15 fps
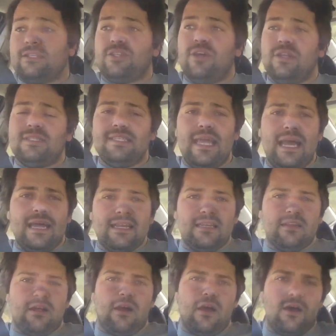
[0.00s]
Turns out,
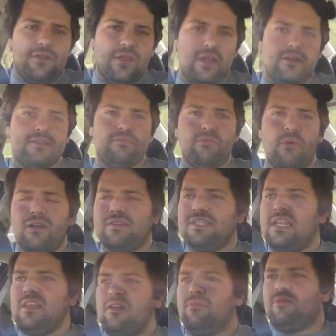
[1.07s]
I think I might have
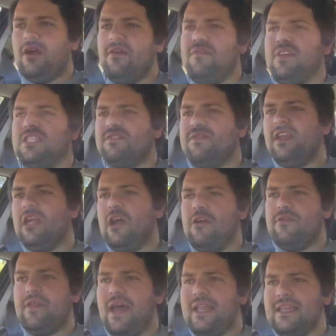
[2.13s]
said in a previous
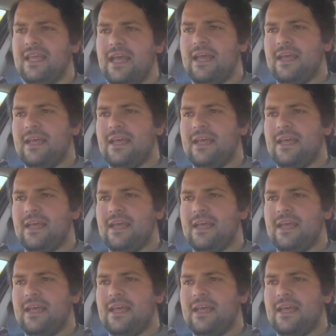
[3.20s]
video that